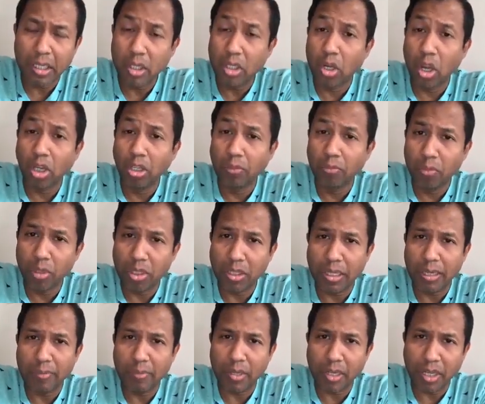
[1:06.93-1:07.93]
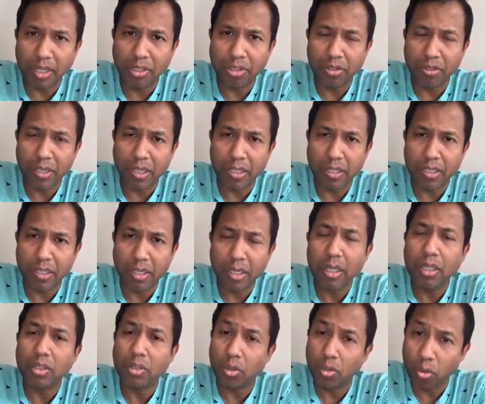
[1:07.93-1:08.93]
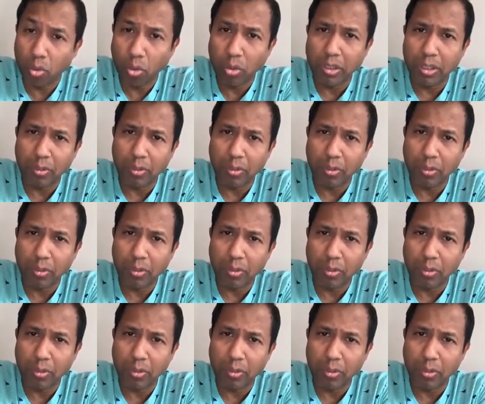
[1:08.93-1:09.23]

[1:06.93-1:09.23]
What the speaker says: non-Muslim countries to rule